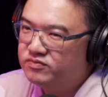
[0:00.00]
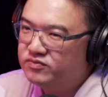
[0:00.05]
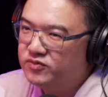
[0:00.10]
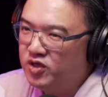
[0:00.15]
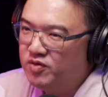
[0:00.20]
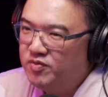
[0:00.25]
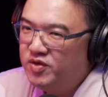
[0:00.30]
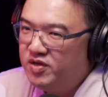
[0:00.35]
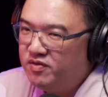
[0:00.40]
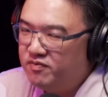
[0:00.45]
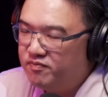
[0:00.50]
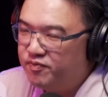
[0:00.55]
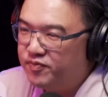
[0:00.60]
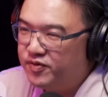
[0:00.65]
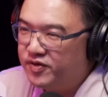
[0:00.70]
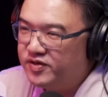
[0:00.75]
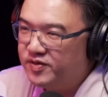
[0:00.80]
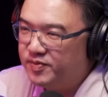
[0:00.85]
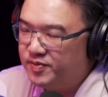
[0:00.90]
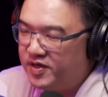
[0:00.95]
I mean,
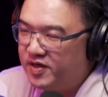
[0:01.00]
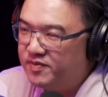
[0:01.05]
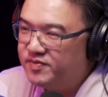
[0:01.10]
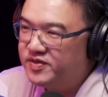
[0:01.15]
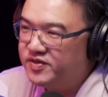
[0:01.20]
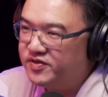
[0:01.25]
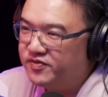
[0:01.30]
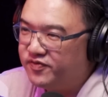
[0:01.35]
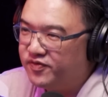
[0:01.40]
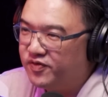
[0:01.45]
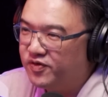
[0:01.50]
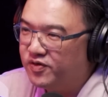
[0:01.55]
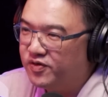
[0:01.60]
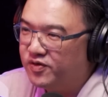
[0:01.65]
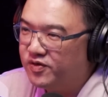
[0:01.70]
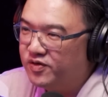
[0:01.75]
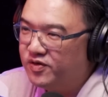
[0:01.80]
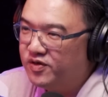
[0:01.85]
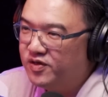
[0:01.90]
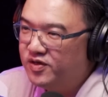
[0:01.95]
perhaps it's
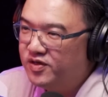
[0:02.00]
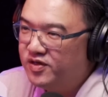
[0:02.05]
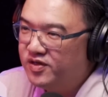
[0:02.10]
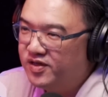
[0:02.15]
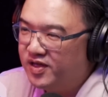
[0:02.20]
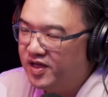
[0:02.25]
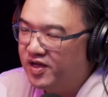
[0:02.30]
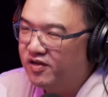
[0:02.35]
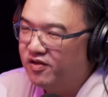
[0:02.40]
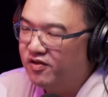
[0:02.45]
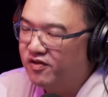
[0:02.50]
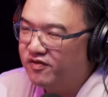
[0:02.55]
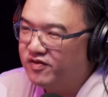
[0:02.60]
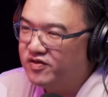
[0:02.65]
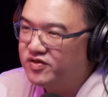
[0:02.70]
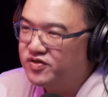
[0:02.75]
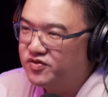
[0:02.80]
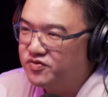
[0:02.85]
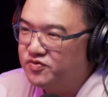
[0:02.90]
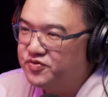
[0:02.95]
for like a lot of
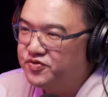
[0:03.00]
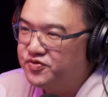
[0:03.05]
the school